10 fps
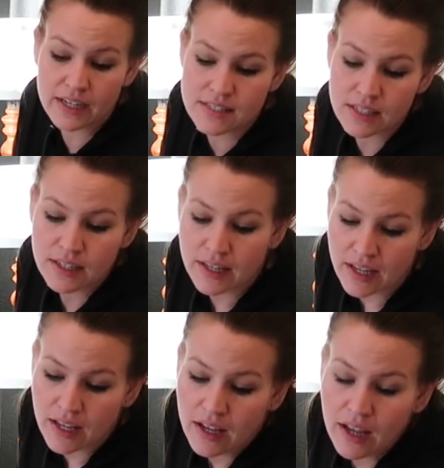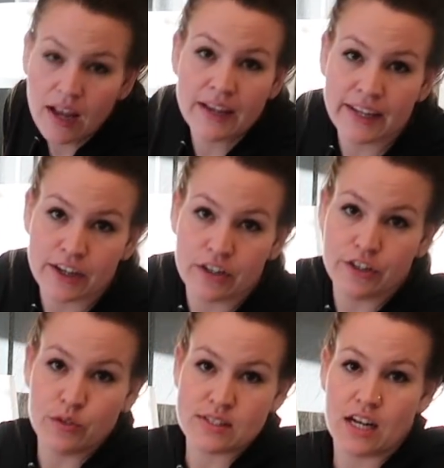it and get
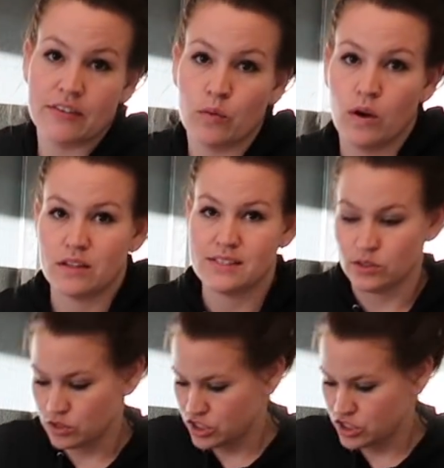good use out of it while it's still